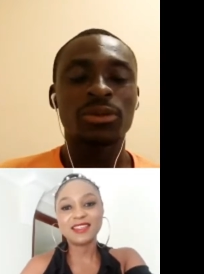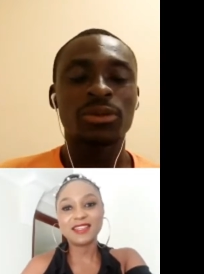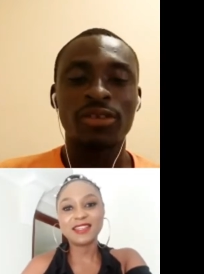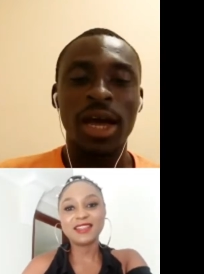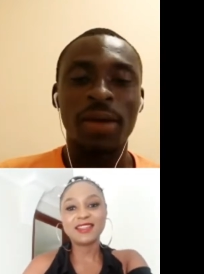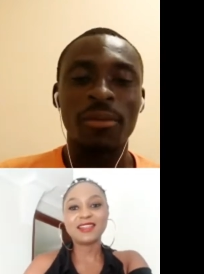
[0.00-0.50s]

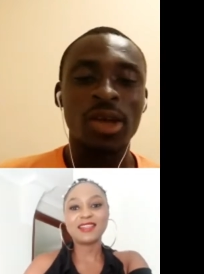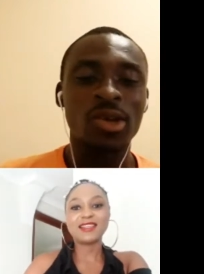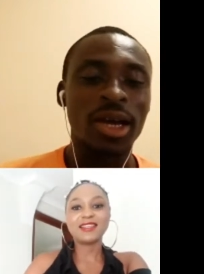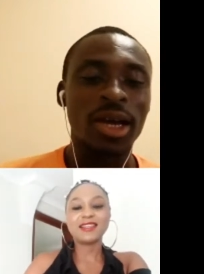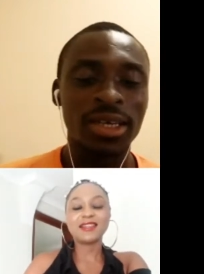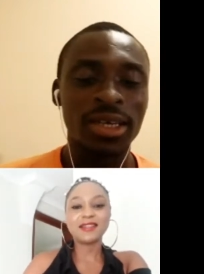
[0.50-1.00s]
Speaker 1: briefly about
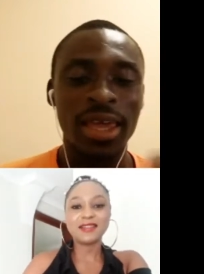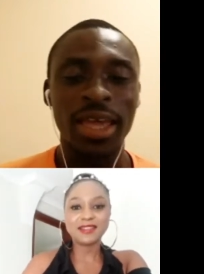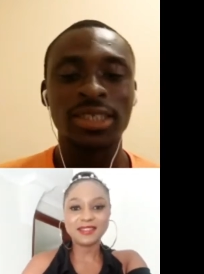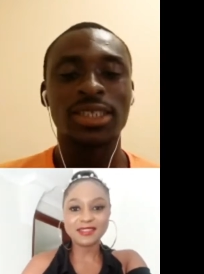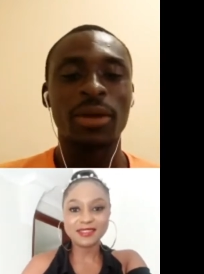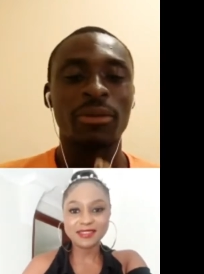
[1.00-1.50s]
your
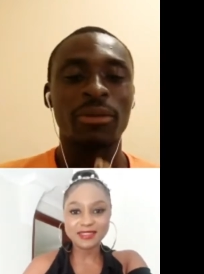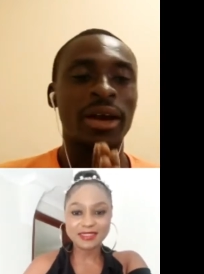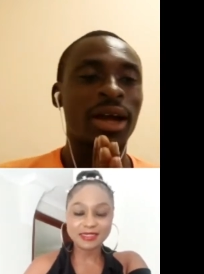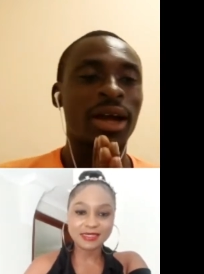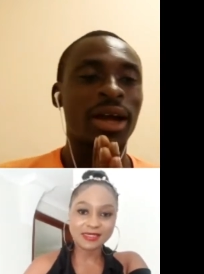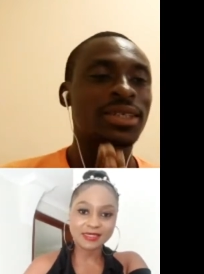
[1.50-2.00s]
educational
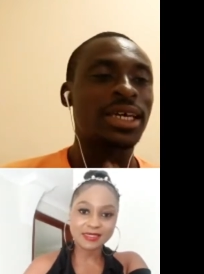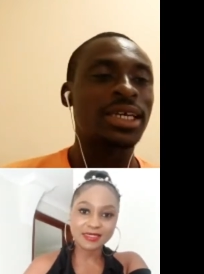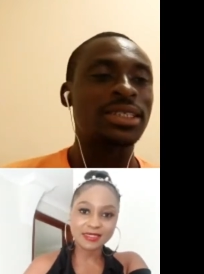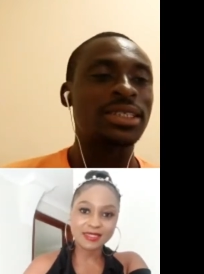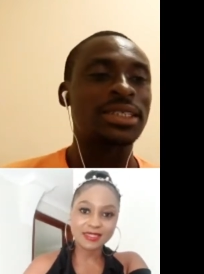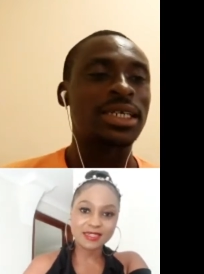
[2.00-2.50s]
background
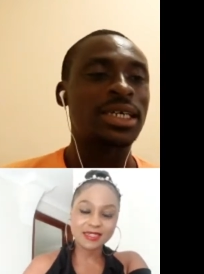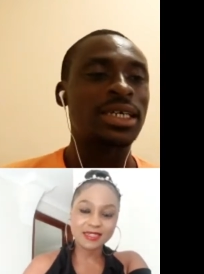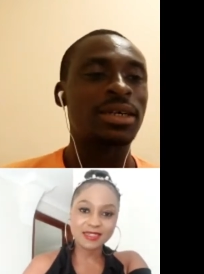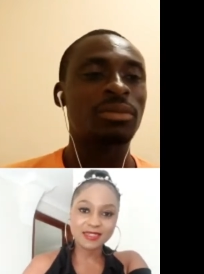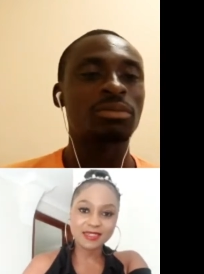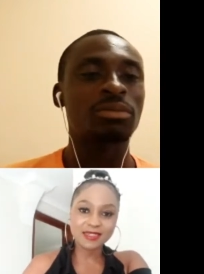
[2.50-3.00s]
and
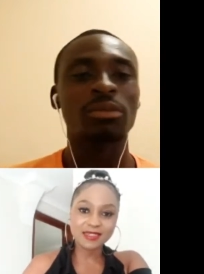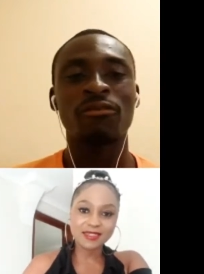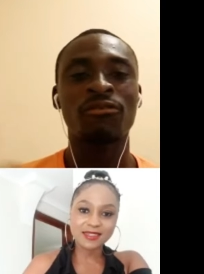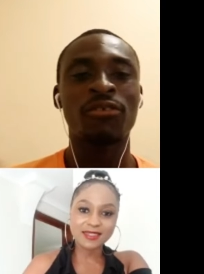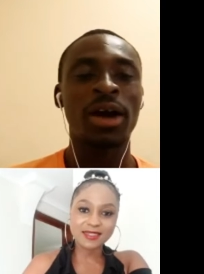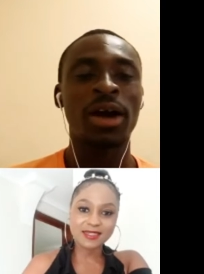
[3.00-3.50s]
um,
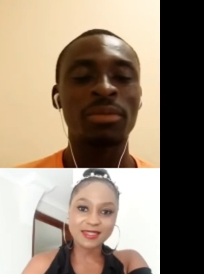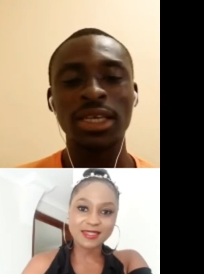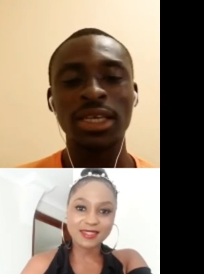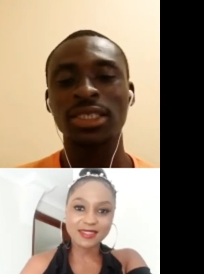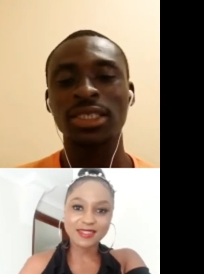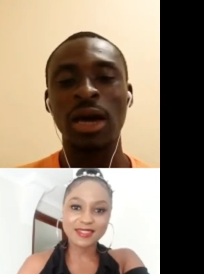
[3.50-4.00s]
family,
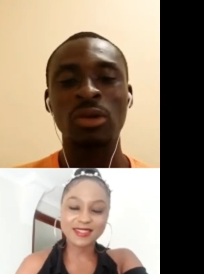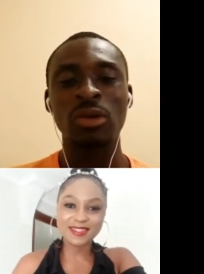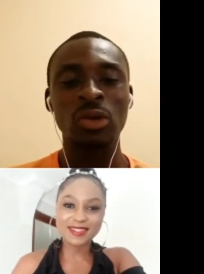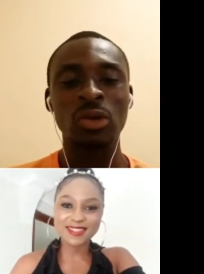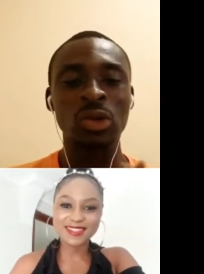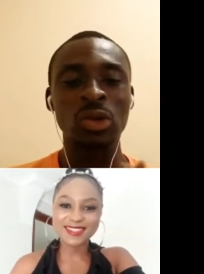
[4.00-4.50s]

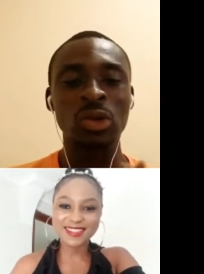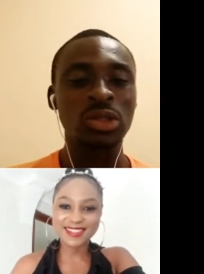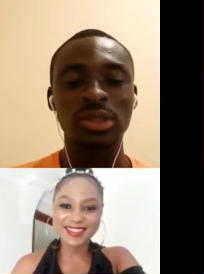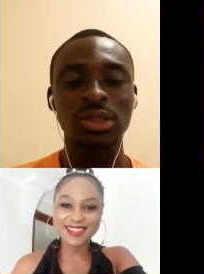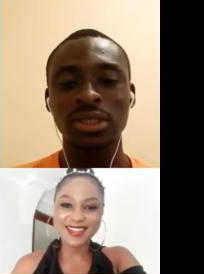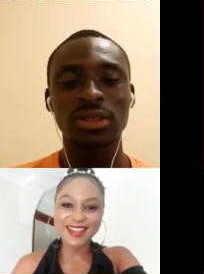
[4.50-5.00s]
childhood?
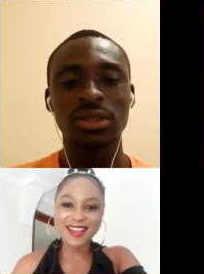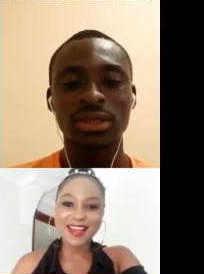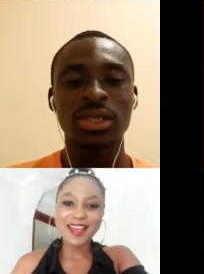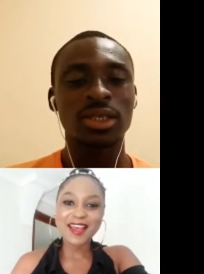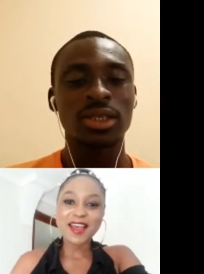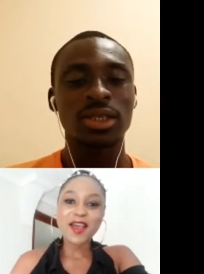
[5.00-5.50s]

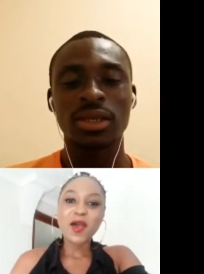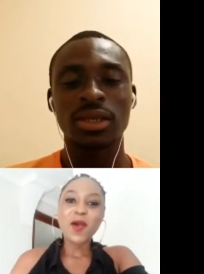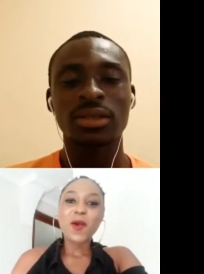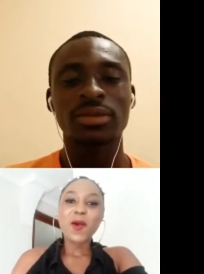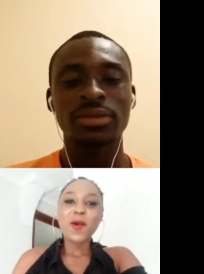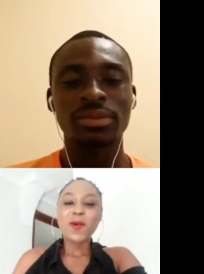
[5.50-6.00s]

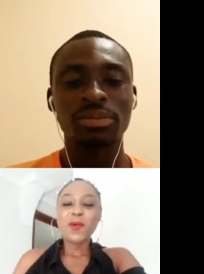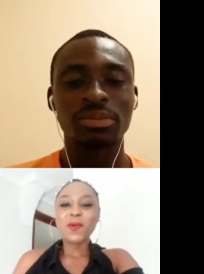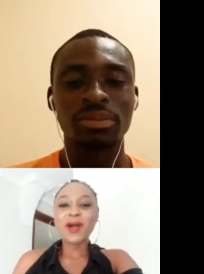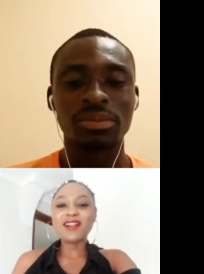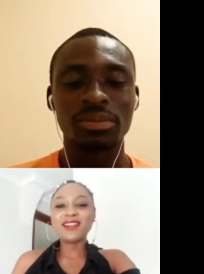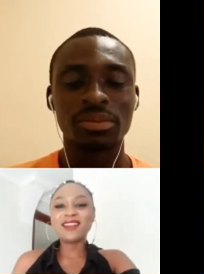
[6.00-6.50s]

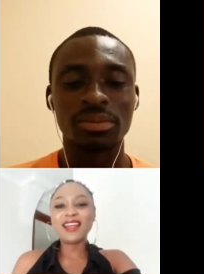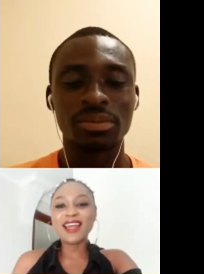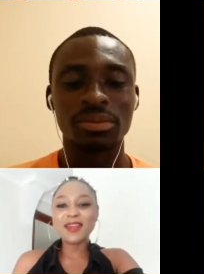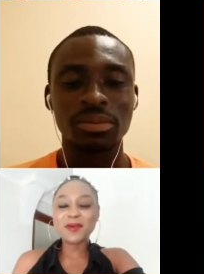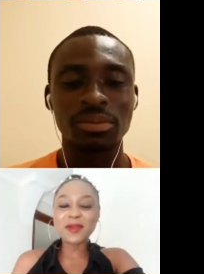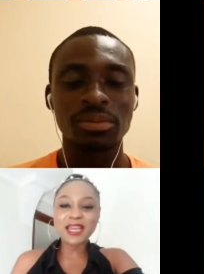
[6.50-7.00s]
Speaker 2: Well,
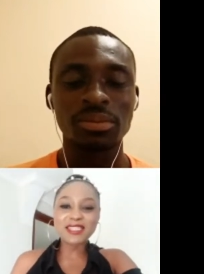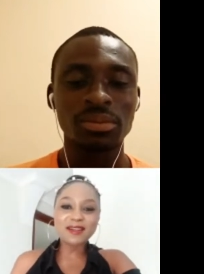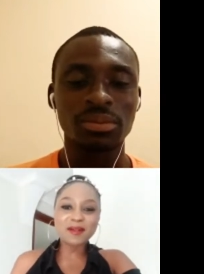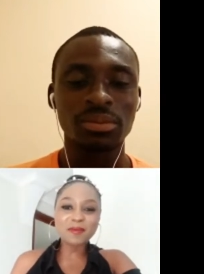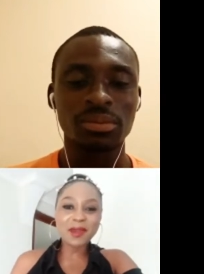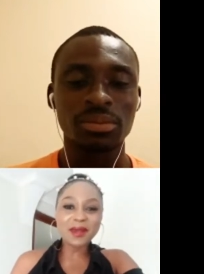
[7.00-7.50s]

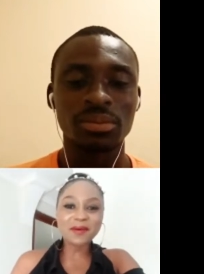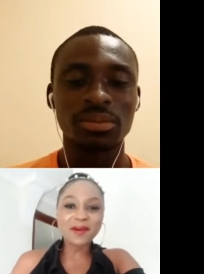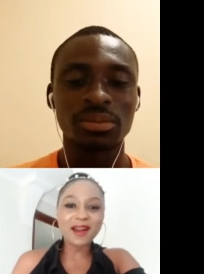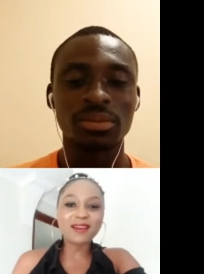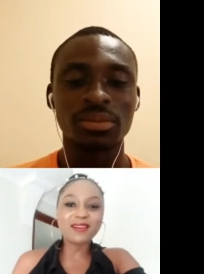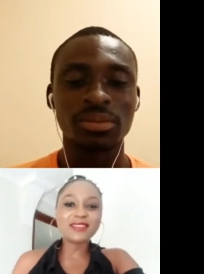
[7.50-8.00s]
educational
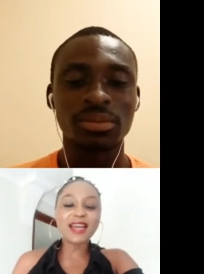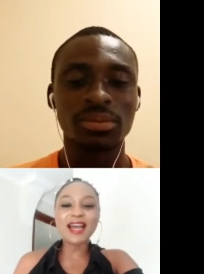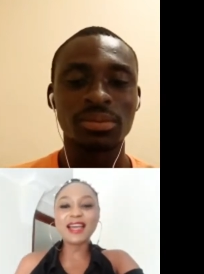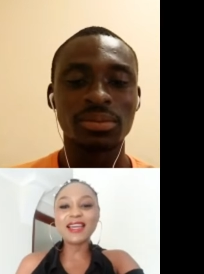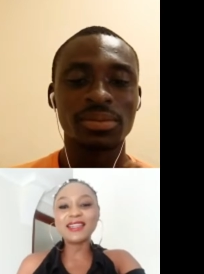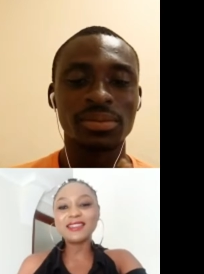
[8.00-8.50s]
background.
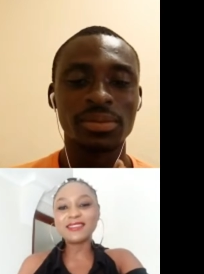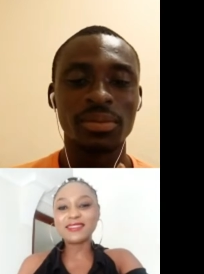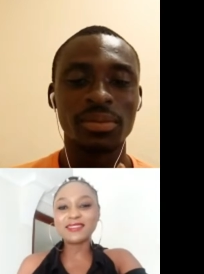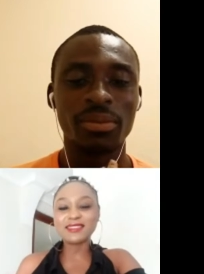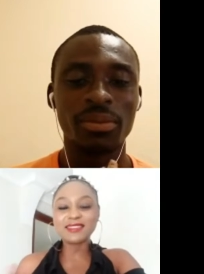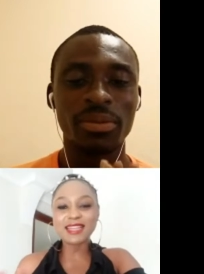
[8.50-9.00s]
I
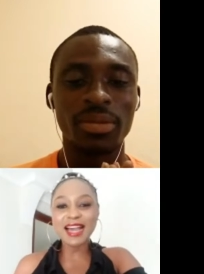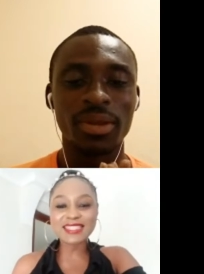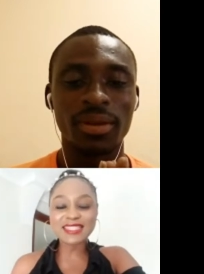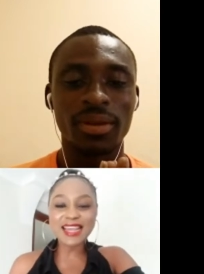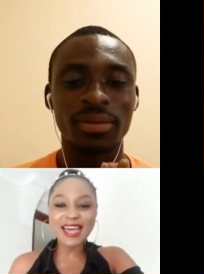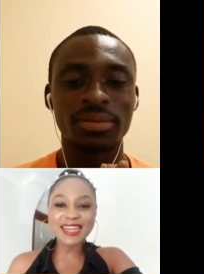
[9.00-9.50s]
I
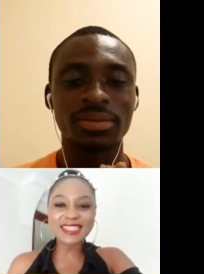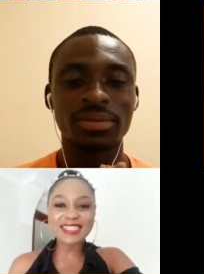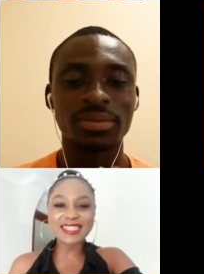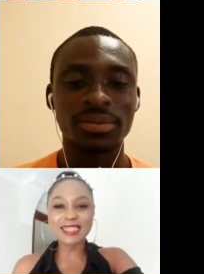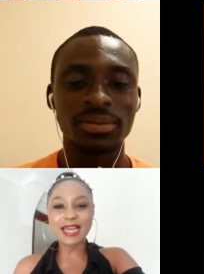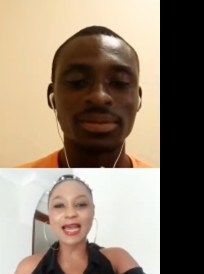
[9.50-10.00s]
studied
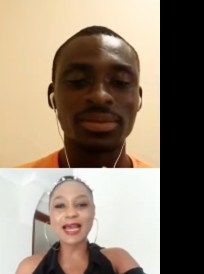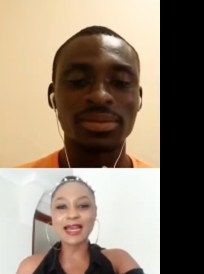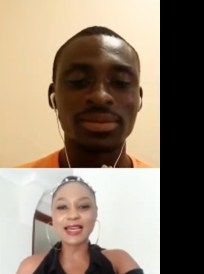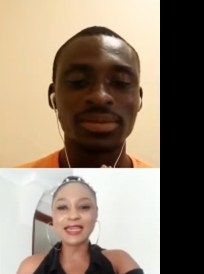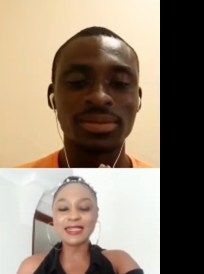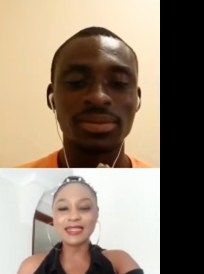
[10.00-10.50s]

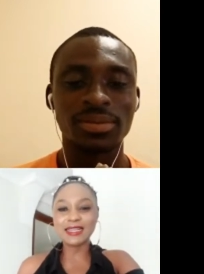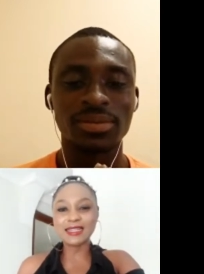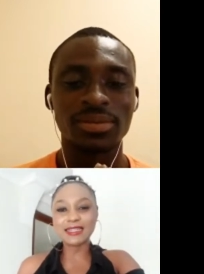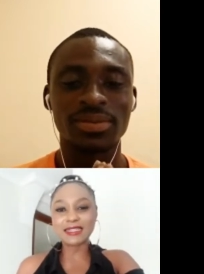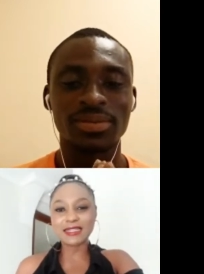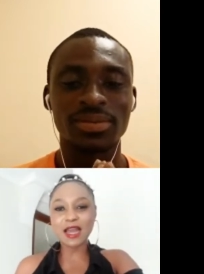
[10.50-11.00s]
uh, in in
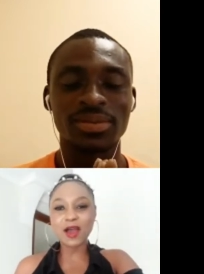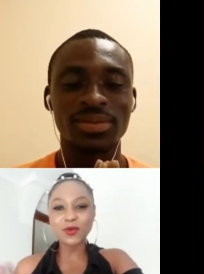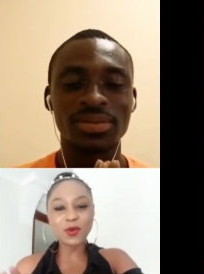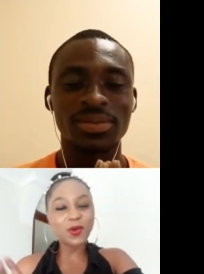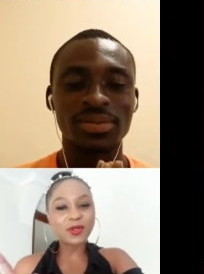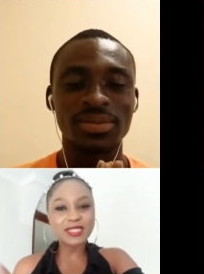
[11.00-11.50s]
a town
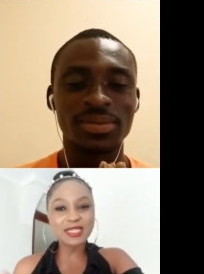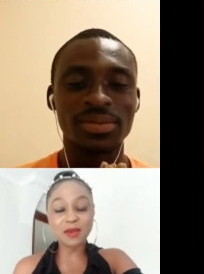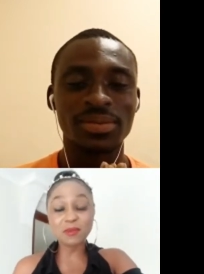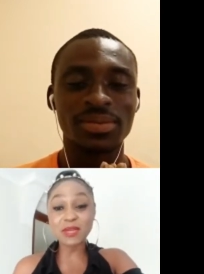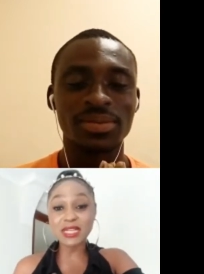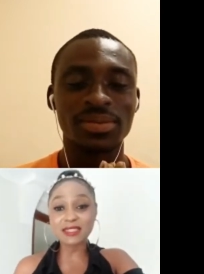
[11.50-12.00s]
called Kimberley,